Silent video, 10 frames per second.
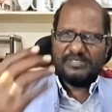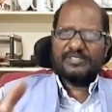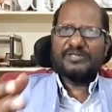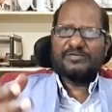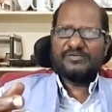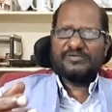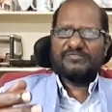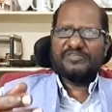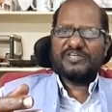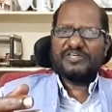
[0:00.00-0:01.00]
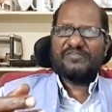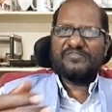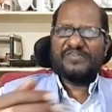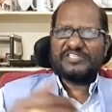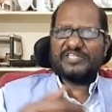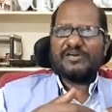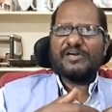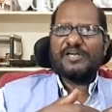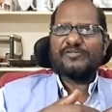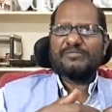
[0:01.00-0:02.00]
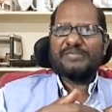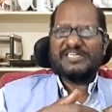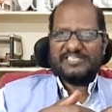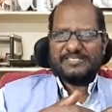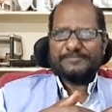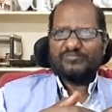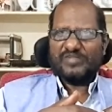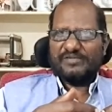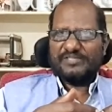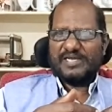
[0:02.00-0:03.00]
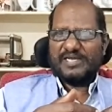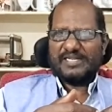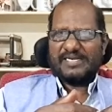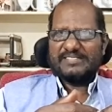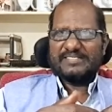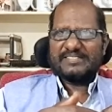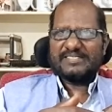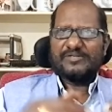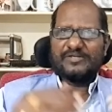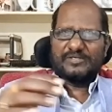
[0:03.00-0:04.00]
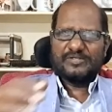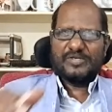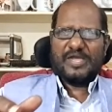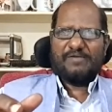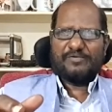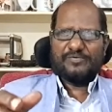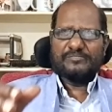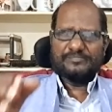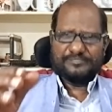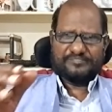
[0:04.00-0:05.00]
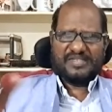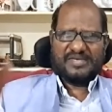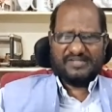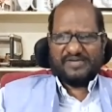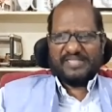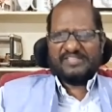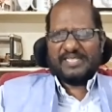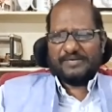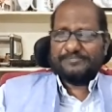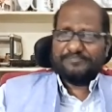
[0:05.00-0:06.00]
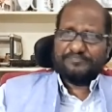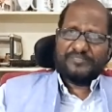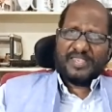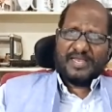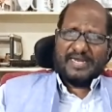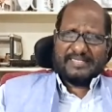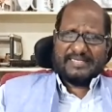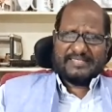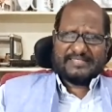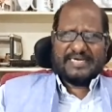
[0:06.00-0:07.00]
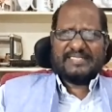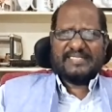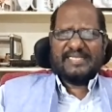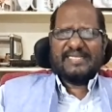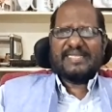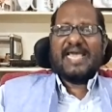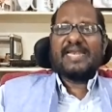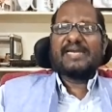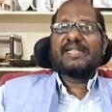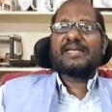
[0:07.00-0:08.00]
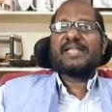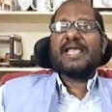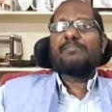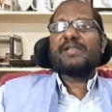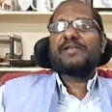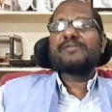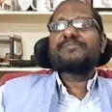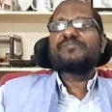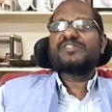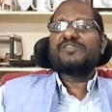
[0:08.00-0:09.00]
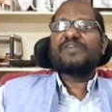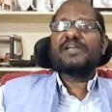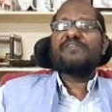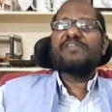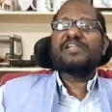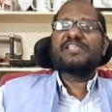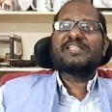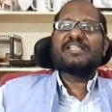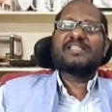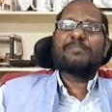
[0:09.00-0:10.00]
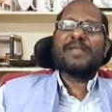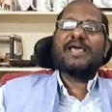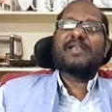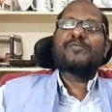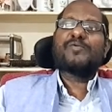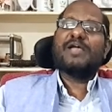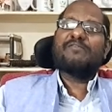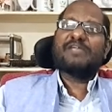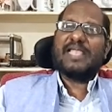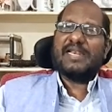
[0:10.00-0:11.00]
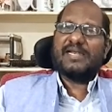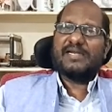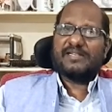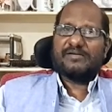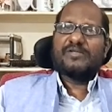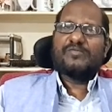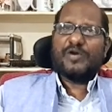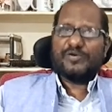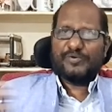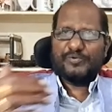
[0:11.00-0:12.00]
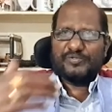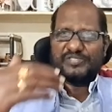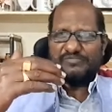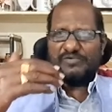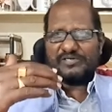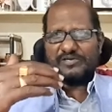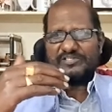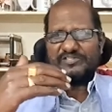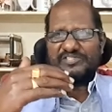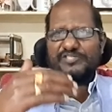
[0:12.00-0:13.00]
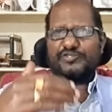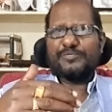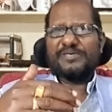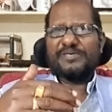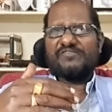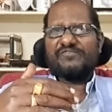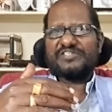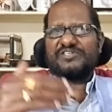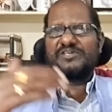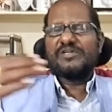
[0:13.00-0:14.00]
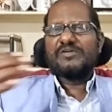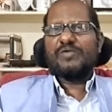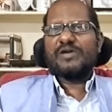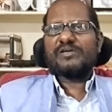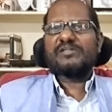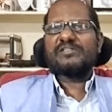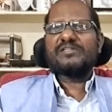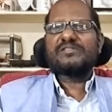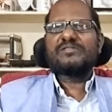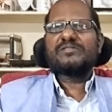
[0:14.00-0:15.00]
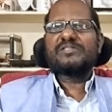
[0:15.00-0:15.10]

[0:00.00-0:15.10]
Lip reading: whichever fits according to the budget of the organization, you have to define them. And then set the calendar timeline. See, for everything in the plan, we have a calendar. What to do, what are the things to be done first? What are the